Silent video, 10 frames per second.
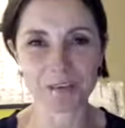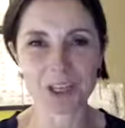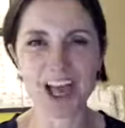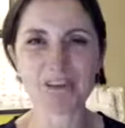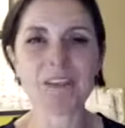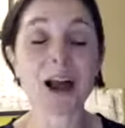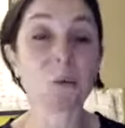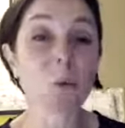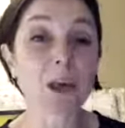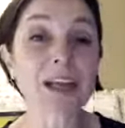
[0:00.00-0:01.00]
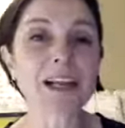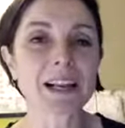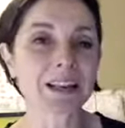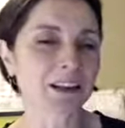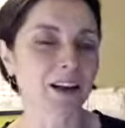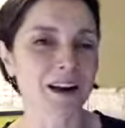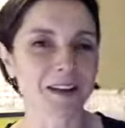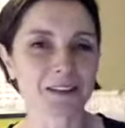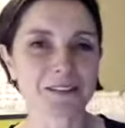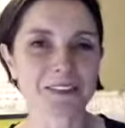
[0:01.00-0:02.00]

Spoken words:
You have that weekly cycle